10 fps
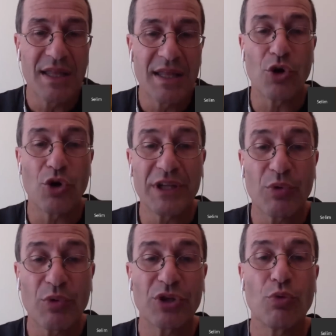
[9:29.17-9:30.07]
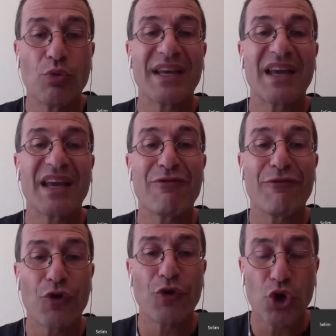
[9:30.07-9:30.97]
the only way to make a
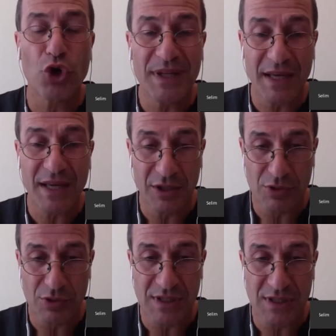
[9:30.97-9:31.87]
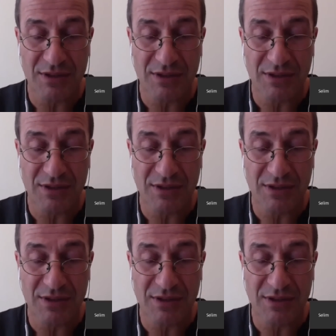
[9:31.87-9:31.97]
firm diagnosis,